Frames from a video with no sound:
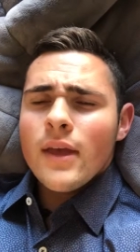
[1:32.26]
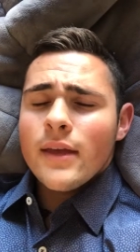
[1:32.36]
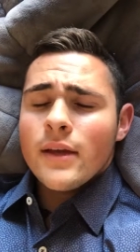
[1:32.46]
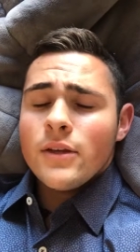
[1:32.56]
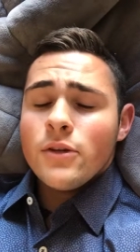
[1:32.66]

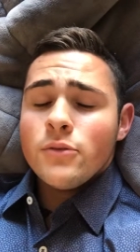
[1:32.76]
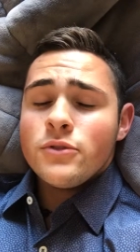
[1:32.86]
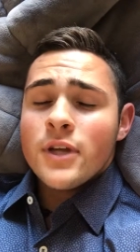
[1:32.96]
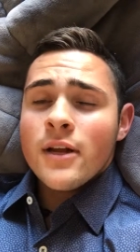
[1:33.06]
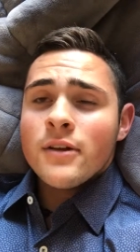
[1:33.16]
a new
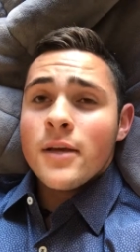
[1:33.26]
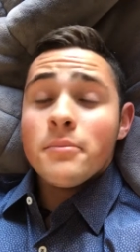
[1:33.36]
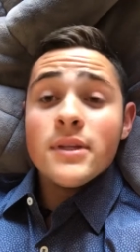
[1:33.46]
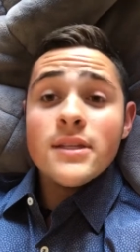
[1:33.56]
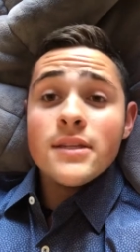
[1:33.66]
channel name,
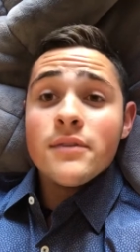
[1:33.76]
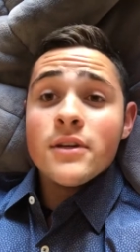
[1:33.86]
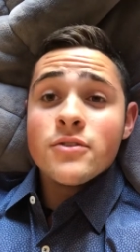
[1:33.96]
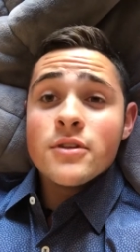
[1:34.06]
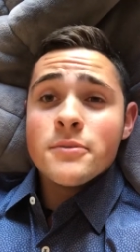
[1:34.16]
please leave it in
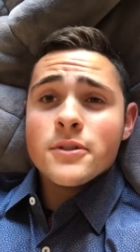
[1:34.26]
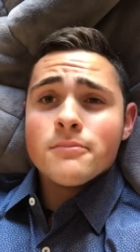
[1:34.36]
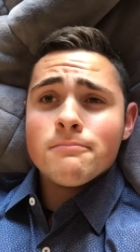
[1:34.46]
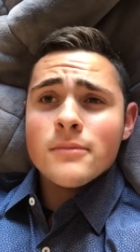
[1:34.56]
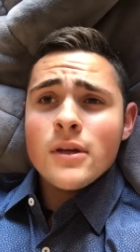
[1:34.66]
the
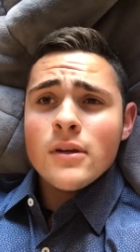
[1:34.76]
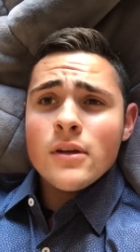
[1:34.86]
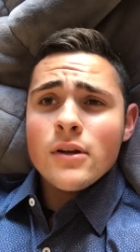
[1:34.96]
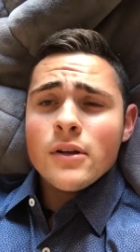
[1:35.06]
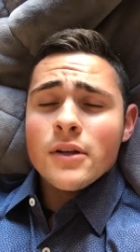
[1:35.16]
description
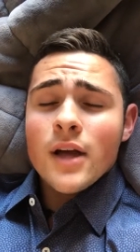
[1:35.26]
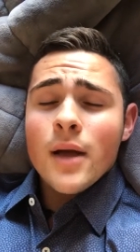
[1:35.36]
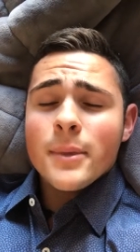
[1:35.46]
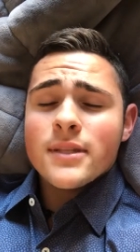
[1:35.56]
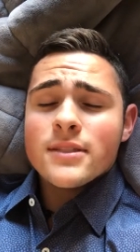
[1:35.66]
in the
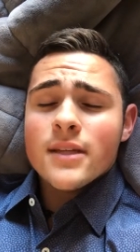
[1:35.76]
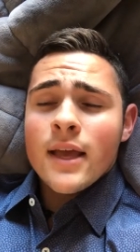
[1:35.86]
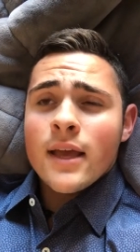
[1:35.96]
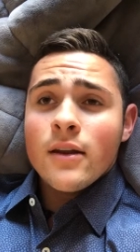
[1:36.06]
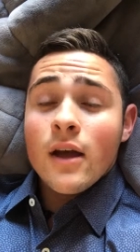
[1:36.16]
comments
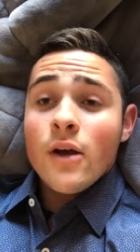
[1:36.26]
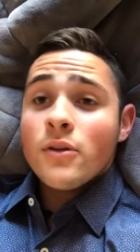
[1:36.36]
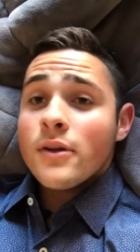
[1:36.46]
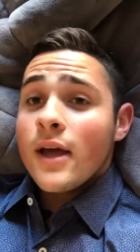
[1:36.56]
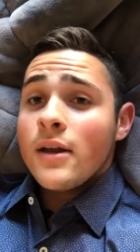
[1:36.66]
and I'll
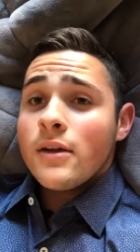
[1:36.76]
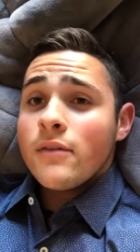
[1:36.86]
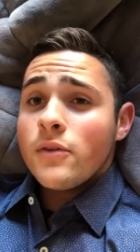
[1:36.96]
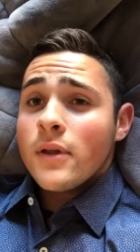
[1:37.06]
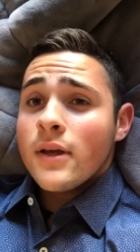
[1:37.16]
look at it
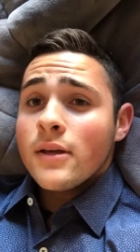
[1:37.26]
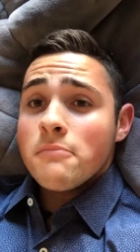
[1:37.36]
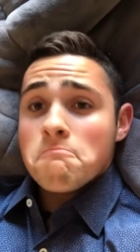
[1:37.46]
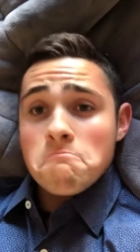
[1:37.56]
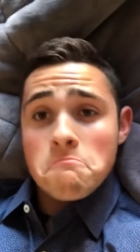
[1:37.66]
if you like it.
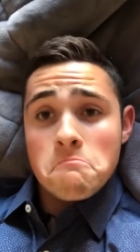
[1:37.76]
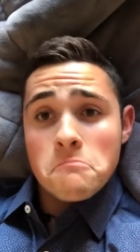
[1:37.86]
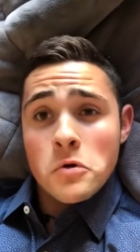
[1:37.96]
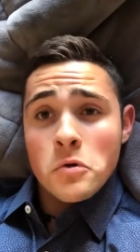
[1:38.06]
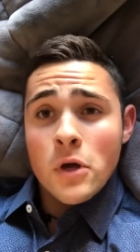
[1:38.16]

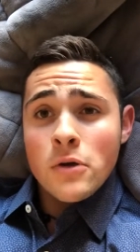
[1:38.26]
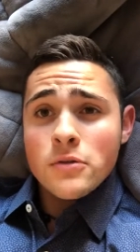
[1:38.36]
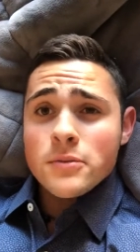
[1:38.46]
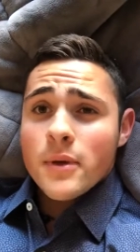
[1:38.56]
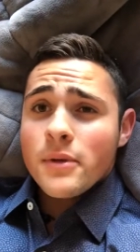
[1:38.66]
Who
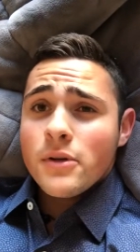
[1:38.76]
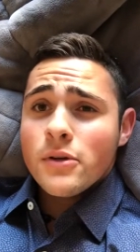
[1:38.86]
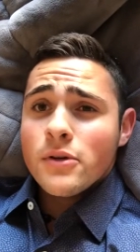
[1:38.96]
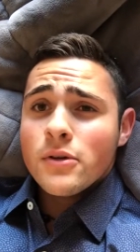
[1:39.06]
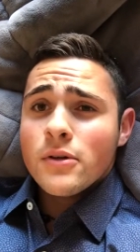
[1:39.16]
knows? Maybe
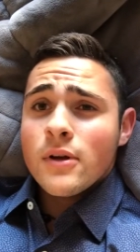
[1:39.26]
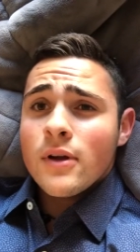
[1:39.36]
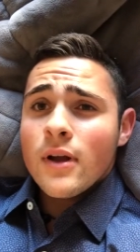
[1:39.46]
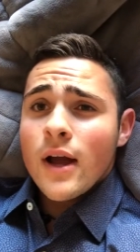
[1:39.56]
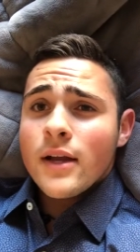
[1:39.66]
your
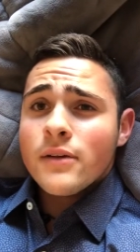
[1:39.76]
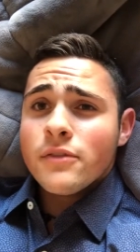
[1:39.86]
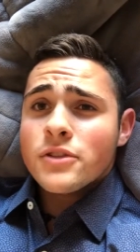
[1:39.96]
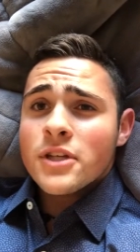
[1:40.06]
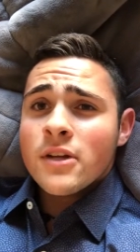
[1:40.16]
idea for
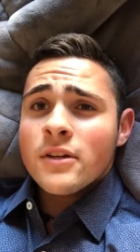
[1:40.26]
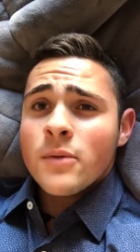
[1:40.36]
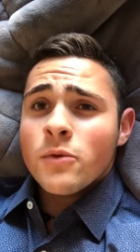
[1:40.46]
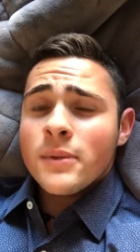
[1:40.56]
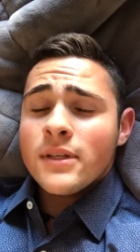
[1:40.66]
this channel
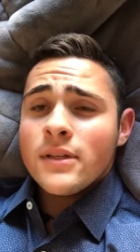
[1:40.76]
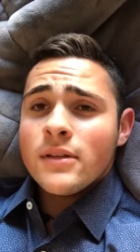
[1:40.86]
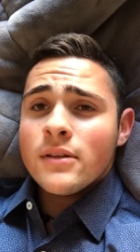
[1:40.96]
name will be